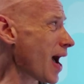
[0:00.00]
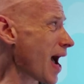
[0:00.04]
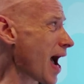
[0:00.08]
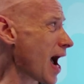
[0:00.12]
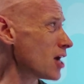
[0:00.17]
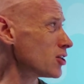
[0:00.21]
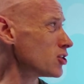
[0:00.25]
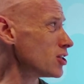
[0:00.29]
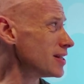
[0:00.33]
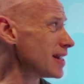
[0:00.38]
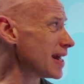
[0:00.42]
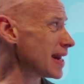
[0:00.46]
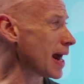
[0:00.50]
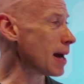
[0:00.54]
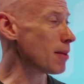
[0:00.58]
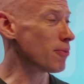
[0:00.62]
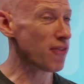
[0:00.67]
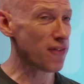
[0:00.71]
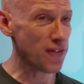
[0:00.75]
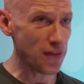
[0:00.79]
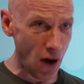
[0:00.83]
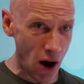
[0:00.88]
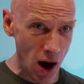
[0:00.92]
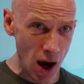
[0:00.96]
Azure NetApp
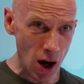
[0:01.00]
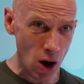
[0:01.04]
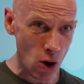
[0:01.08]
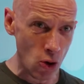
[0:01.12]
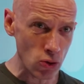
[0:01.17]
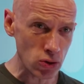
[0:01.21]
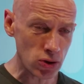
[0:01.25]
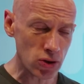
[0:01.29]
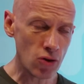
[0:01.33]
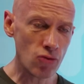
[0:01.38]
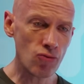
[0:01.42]
Files,